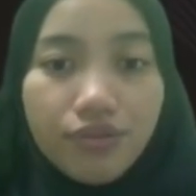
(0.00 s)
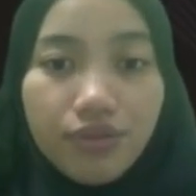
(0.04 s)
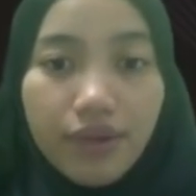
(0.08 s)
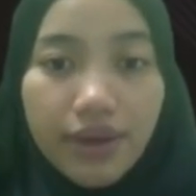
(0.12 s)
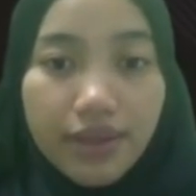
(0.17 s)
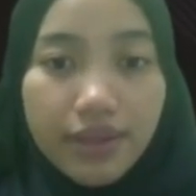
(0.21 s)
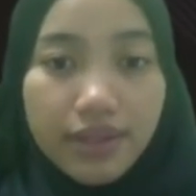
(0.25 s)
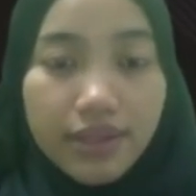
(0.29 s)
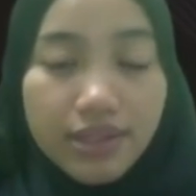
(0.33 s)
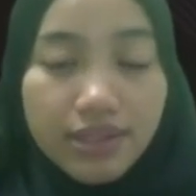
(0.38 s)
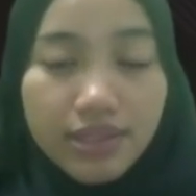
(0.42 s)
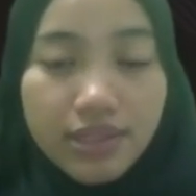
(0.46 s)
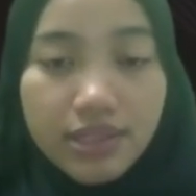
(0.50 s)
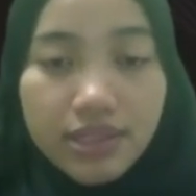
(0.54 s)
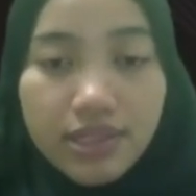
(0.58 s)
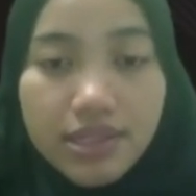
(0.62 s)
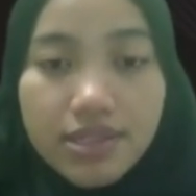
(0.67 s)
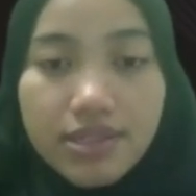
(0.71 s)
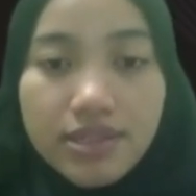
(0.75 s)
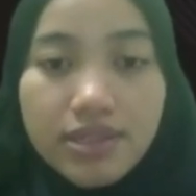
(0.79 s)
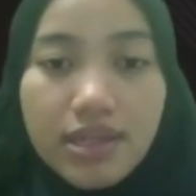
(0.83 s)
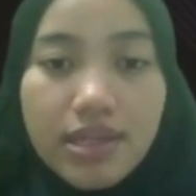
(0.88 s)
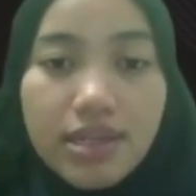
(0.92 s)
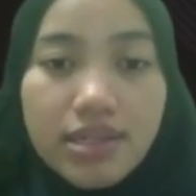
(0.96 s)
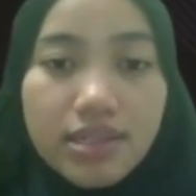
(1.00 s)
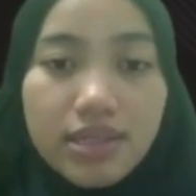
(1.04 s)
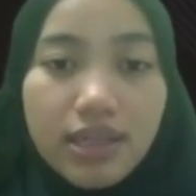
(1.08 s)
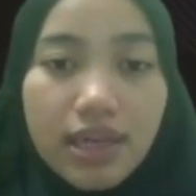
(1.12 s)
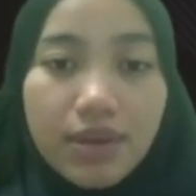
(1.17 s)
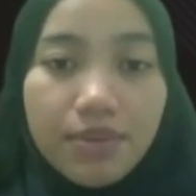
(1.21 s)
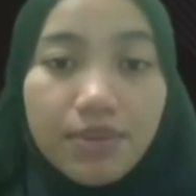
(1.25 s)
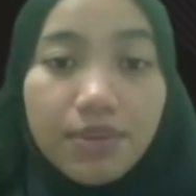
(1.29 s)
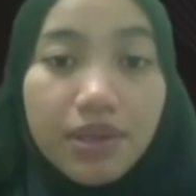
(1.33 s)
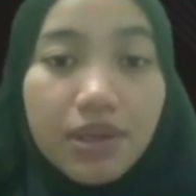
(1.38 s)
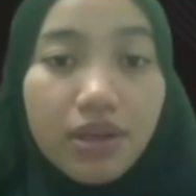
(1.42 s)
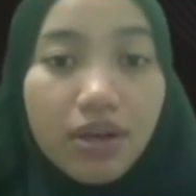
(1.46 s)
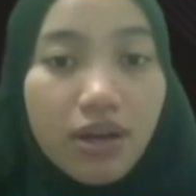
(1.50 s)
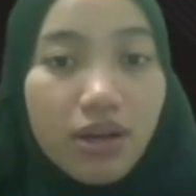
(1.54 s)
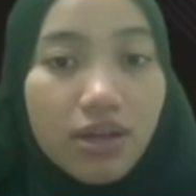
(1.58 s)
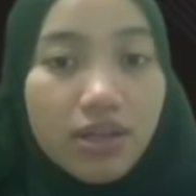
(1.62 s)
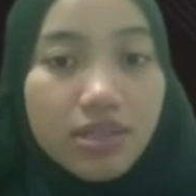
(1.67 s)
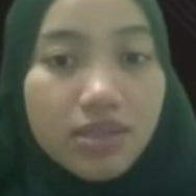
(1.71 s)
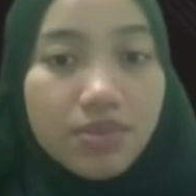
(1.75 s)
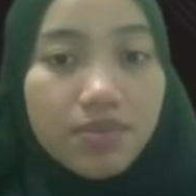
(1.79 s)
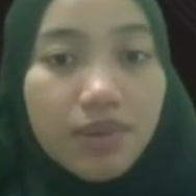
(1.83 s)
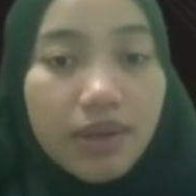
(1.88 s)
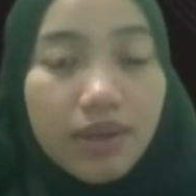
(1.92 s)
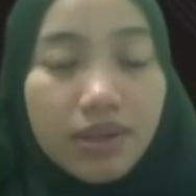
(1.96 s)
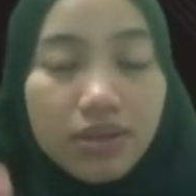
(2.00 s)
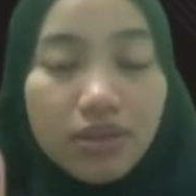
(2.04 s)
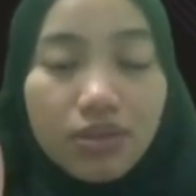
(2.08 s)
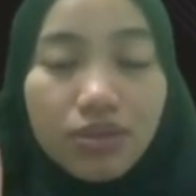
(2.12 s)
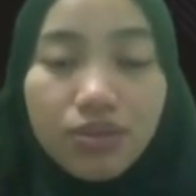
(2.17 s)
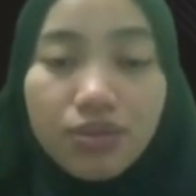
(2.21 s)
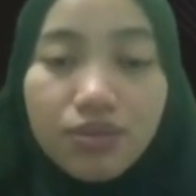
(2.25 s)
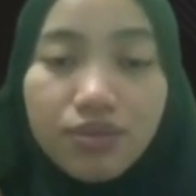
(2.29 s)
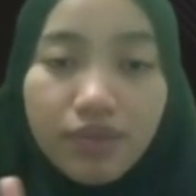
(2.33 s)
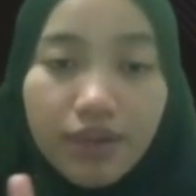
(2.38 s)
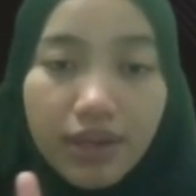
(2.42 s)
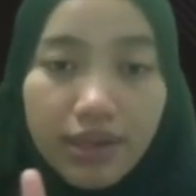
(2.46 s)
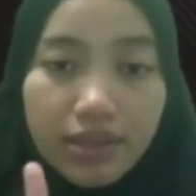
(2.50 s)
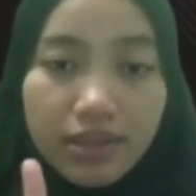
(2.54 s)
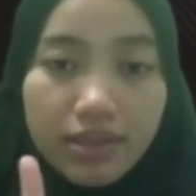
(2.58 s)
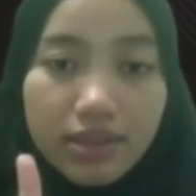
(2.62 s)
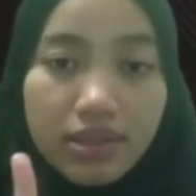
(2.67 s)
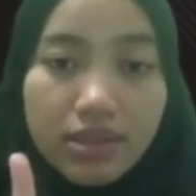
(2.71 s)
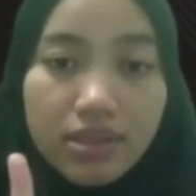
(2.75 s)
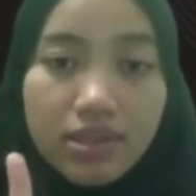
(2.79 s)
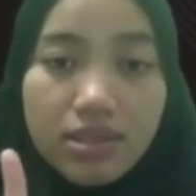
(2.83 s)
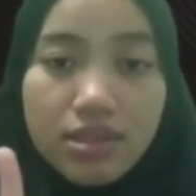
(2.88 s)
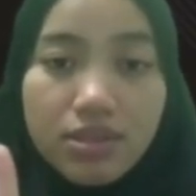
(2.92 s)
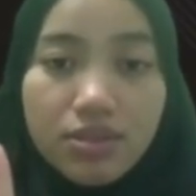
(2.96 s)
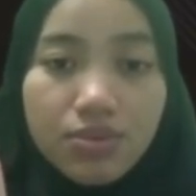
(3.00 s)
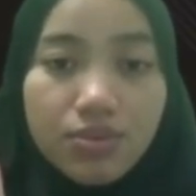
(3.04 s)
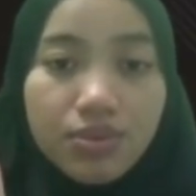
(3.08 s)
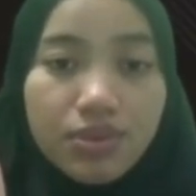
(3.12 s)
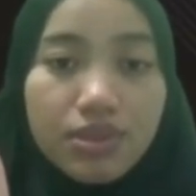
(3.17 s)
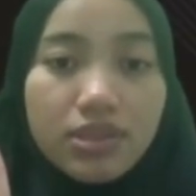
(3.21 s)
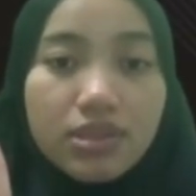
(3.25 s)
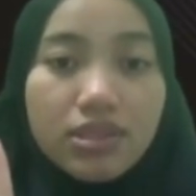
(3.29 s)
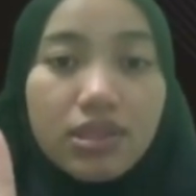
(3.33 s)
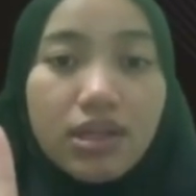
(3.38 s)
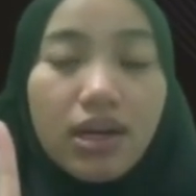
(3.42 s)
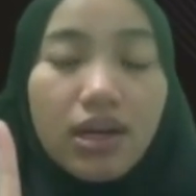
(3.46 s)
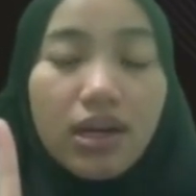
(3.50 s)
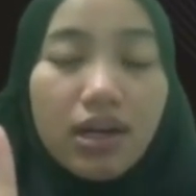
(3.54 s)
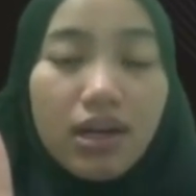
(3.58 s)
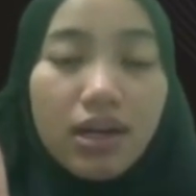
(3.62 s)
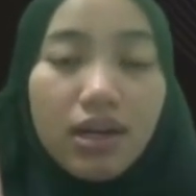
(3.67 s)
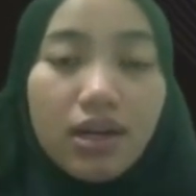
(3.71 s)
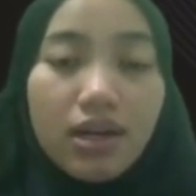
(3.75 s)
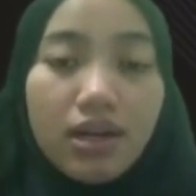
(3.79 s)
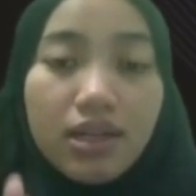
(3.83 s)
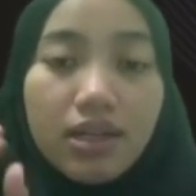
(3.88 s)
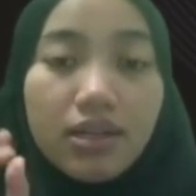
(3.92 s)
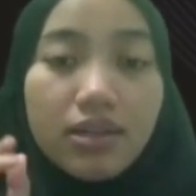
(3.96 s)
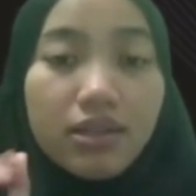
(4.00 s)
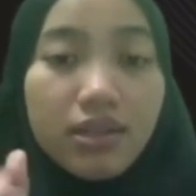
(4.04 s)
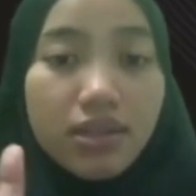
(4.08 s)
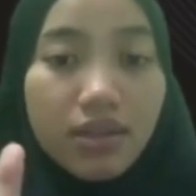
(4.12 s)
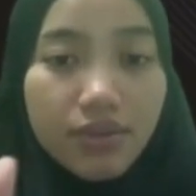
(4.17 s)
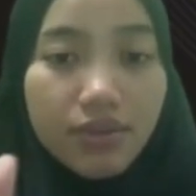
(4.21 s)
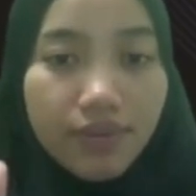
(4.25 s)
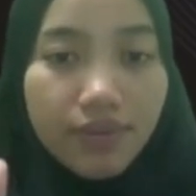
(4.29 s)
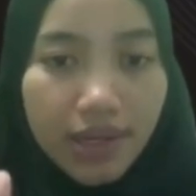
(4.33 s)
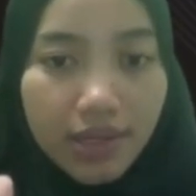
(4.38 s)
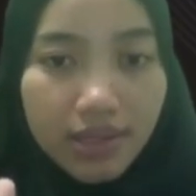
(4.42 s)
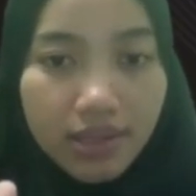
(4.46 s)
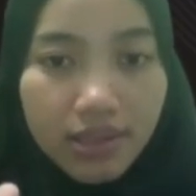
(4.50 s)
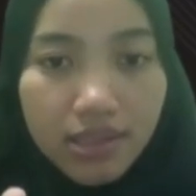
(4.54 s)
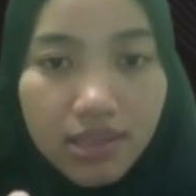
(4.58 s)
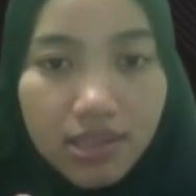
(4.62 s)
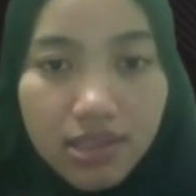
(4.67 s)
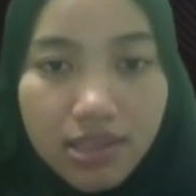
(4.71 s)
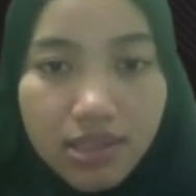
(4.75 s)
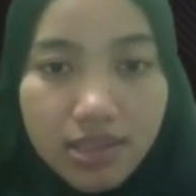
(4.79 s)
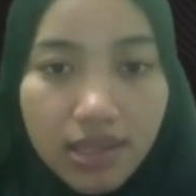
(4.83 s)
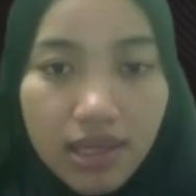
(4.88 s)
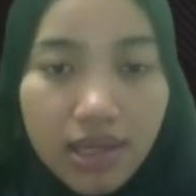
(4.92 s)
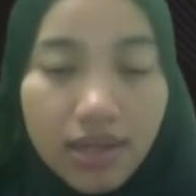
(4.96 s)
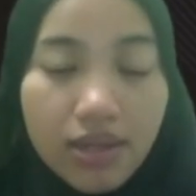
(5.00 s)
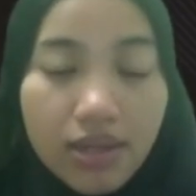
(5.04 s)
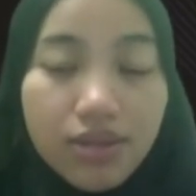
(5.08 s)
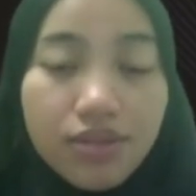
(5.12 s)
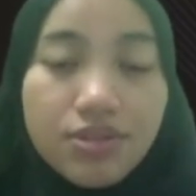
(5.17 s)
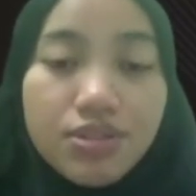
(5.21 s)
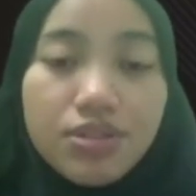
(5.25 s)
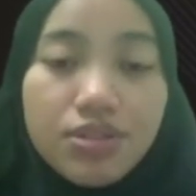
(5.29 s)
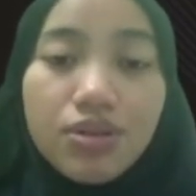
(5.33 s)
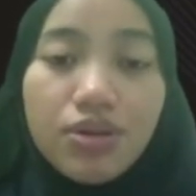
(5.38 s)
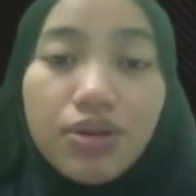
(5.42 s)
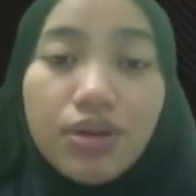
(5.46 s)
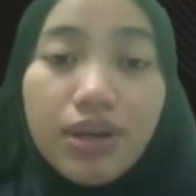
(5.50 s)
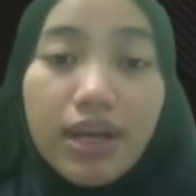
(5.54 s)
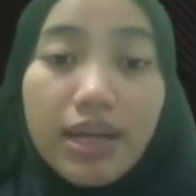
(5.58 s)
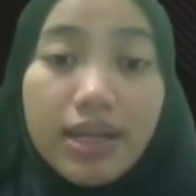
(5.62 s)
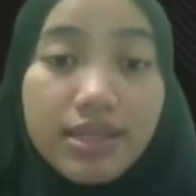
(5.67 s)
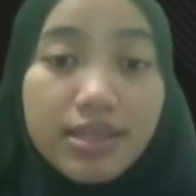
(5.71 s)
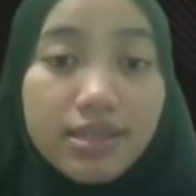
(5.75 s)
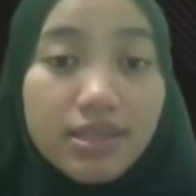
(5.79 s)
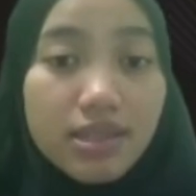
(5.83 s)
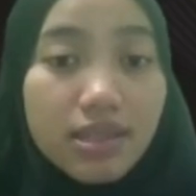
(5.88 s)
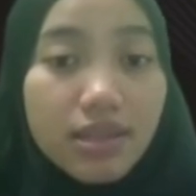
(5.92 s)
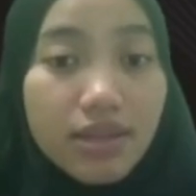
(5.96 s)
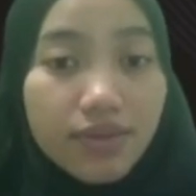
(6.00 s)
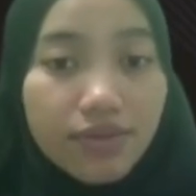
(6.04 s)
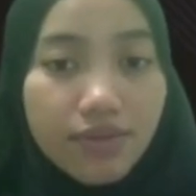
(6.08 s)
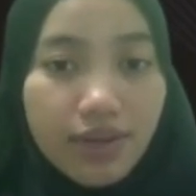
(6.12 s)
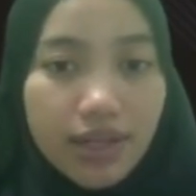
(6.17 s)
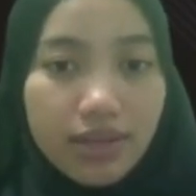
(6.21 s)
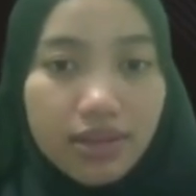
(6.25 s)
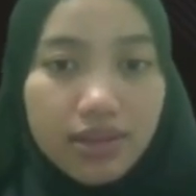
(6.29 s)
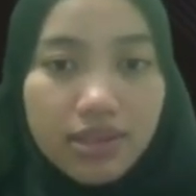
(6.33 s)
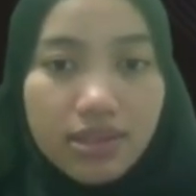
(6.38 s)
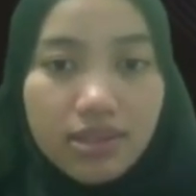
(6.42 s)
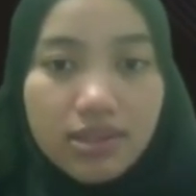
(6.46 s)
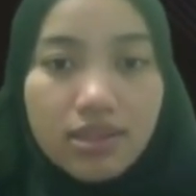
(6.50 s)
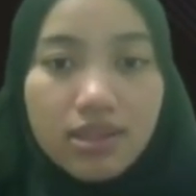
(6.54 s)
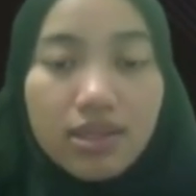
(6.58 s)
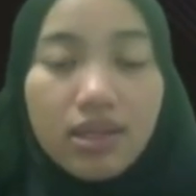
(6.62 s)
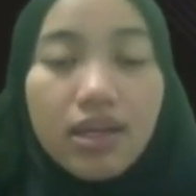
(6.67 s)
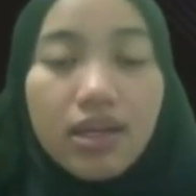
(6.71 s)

Financial distress can be caused by two factors, which are internal factors and also external factors.